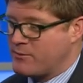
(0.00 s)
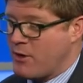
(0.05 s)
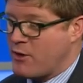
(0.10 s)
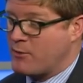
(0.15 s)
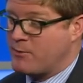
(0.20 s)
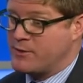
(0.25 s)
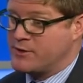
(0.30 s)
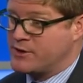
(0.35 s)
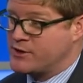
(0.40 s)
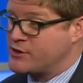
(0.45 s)
some
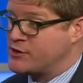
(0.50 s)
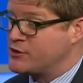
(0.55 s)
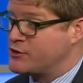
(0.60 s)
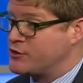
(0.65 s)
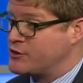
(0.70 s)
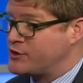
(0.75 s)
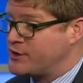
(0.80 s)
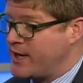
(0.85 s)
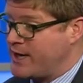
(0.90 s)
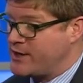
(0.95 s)
other positions
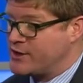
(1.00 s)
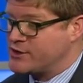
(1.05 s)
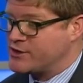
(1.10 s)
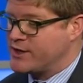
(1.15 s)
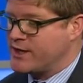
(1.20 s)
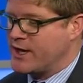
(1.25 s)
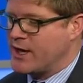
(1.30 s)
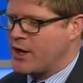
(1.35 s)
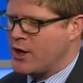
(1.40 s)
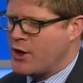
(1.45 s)
are
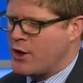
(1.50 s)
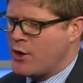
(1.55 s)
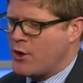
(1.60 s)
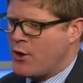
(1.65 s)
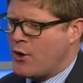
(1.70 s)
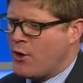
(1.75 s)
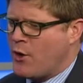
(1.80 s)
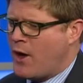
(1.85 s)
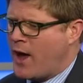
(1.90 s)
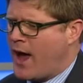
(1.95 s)
changing.
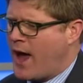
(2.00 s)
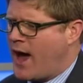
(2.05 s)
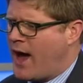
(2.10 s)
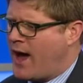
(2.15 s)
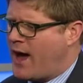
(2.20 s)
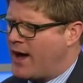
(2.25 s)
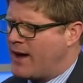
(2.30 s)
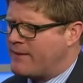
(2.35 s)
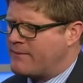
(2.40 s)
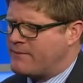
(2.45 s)

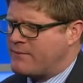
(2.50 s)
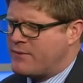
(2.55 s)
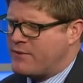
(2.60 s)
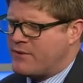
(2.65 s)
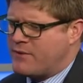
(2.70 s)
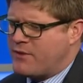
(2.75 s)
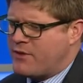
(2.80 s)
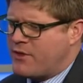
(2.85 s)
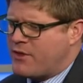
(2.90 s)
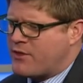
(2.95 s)
Uh,
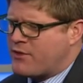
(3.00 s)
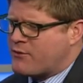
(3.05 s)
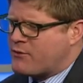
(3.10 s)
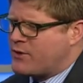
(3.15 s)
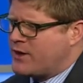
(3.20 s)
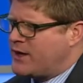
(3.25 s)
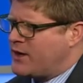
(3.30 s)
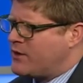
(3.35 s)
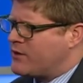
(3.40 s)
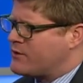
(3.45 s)

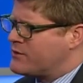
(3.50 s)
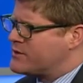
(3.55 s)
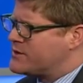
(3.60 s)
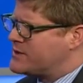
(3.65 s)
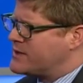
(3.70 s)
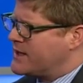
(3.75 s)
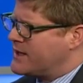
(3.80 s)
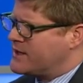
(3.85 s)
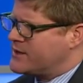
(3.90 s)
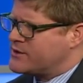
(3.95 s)
three
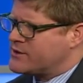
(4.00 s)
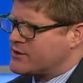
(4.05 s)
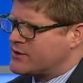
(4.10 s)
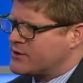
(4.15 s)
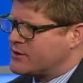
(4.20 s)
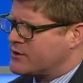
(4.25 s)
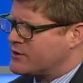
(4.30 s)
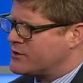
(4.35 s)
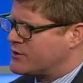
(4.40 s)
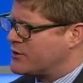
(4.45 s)
years into
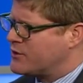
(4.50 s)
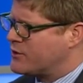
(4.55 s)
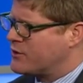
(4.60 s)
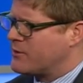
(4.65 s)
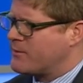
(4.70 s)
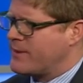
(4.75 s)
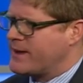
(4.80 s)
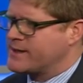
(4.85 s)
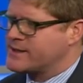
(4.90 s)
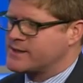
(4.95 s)
her
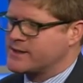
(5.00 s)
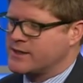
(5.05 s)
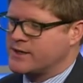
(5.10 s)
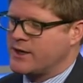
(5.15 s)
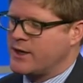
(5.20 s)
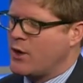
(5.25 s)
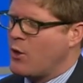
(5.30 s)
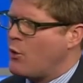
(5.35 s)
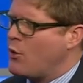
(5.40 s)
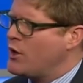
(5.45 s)
term,
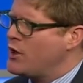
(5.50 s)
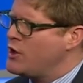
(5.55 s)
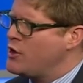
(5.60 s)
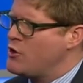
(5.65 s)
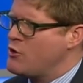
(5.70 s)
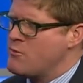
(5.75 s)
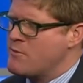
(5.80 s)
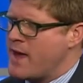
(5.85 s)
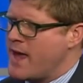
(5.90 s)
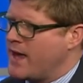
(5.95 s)
basically, what do
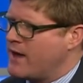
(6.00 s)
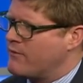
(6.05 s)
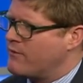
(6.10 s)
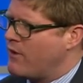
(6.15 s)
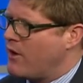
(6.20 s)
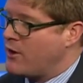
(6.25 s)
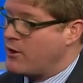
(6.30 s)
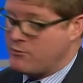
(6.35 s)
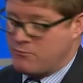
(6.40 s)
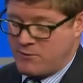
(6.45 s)
you make
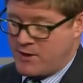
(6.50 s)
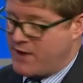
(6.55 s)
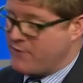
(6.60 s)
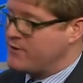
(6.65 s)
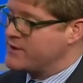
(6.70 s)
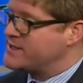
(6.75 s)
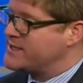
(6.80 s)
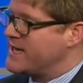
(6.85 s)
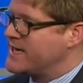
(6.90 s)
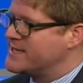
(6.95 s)
about? Give
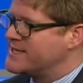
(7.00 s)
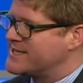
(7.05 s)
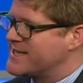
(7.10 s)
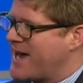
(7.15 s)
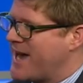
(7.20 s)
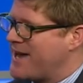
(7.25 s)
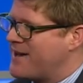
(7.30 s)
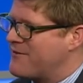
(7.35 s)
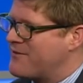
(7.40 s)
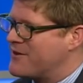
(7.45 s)
us the
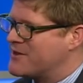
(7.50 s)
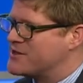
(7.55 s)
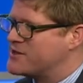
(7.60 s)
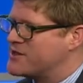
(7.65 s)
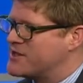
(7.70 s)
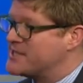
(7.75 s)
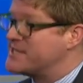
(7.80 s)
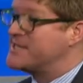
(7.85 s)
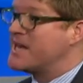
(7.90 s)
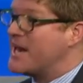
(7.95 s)
inside of this,
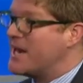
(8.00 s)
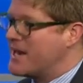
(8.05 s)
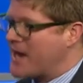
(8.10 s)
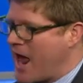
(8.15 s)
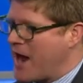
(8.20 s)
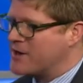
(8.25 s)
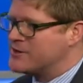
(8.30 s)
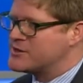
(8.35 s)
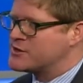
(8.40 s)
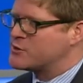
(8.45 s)
the Senate.
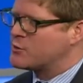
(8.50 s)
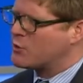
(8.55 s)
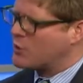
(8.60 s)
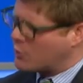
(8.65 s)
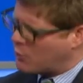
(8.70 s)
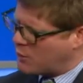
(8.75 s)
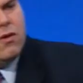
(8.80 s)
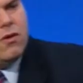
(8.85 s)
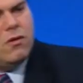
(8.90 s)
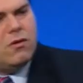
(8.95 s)
How does this
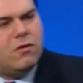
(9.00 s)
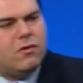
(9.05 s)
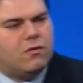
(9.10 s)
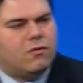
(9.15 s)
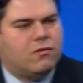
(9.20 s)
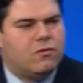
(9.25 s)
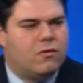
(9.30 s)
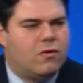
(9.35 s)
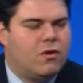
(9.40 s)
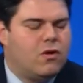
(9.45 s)
work? What do you make of
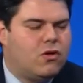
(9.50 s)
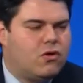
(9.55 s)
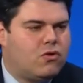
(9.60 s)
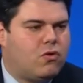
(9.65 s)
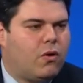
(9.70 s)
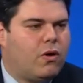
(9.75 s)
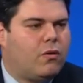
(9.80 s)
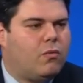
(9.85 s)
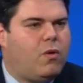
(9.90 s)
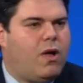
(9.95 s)
these transitions?
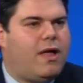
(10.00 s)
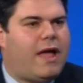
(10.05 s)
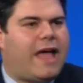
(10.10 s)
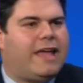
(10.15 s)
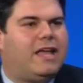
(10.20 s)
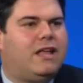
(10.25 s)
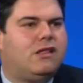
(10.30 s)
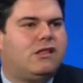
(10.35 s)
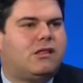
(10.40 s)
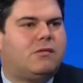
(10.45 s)
Sure. Well, I
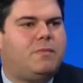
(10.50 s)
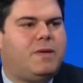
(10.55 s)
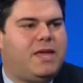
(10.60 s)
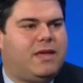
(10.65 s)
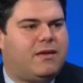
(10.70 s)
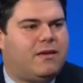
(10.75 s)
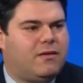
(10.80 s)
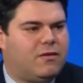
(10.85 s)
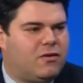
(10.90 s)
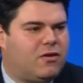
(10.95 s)
can
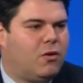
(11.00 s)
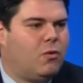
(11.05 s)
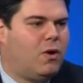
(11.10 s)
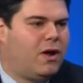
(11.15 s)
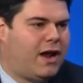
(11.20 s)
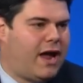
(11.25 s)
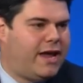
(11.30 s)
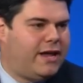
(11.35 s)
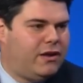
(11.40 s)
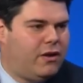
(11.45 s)
speak to
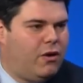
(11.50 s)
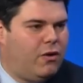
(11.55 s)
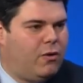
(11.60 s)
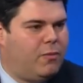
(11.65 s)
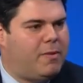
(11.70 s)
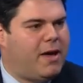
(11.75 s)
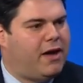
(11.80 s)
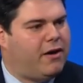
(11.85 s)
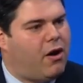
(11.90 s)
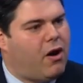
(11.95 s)
what I know
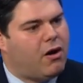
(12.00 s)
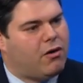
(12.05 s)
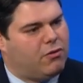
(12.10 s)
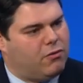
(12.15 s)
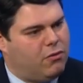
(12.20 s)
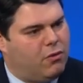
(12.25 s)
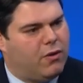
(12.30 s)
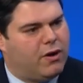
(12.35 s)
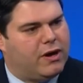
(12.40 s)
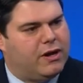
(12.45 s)
about our
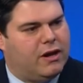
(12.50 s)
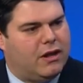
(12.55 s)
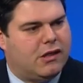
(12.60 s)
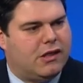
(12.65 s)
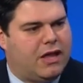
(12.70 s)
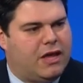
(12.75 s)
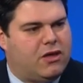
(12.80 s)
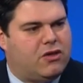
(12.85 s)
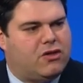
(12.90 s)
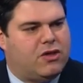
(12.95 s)

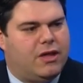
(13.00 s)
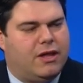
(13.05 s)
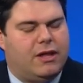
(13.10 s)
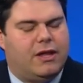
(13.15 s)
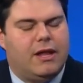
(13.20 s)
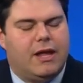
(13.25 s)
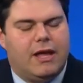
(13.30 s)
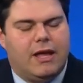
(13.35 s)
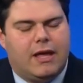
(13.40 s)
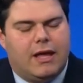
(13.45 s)

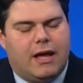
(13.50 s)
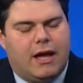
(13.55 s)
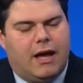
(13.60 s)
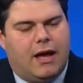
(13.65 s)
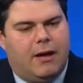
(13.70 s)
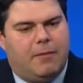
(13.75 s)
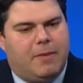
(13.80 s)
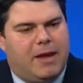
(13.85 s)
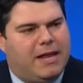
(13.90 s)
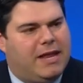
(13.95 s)
organization.
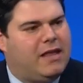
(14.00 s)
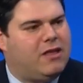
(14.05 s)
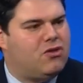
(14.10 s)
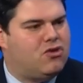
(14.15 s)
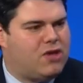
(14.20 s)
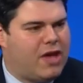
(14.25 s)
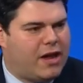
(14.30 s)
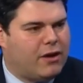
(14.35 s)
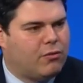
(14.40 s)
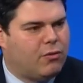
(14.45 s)
Um, and in
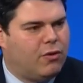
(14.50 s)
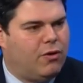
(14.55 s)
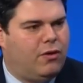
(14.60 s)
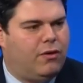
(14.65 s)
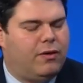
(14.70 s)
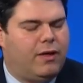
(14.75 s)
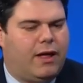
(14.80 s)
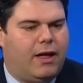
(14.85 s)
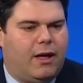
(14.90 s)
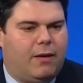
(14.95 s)

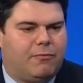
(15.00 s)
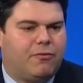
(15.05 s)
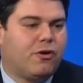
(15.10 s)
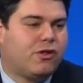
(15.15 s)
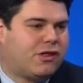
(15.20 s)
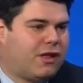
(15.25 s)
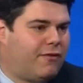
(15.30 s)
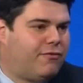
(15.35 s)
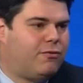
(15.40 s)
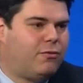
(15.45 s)
general, um,
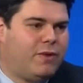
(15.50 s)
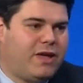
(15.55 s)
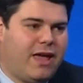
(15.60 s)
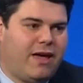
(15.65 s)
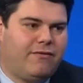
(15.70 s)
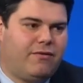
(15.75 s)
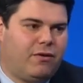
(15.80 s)
first off, we have...